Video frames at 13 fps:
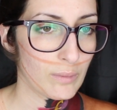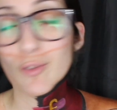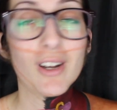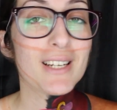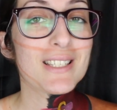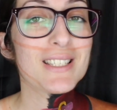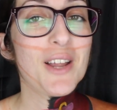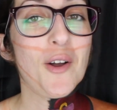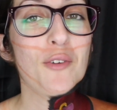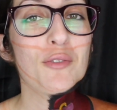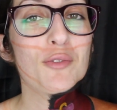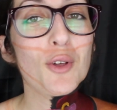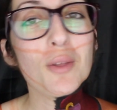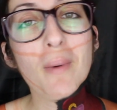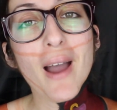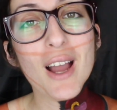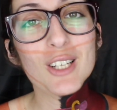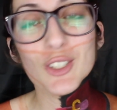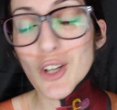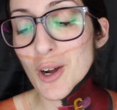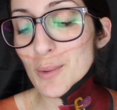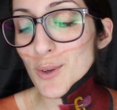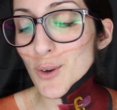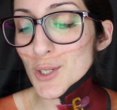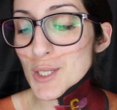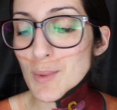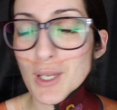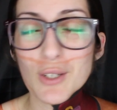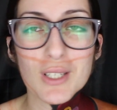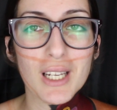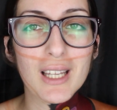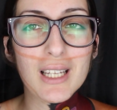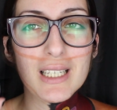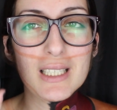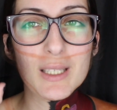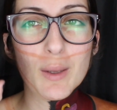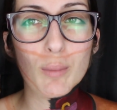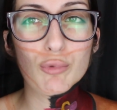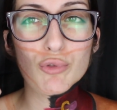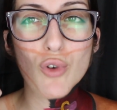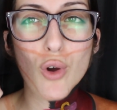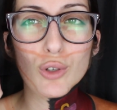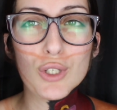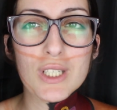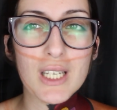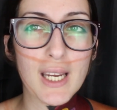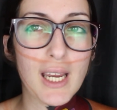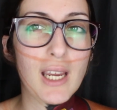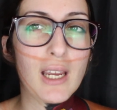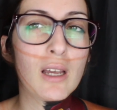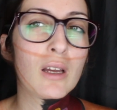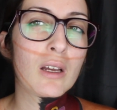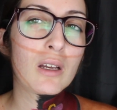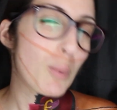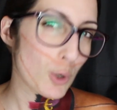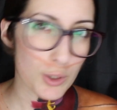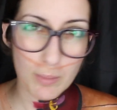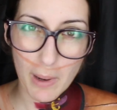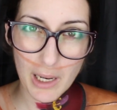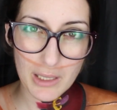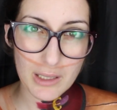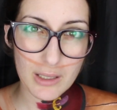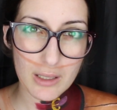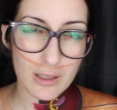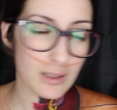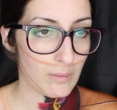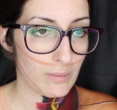Right, now for the patch, I'm going to be using this bronzy body paint.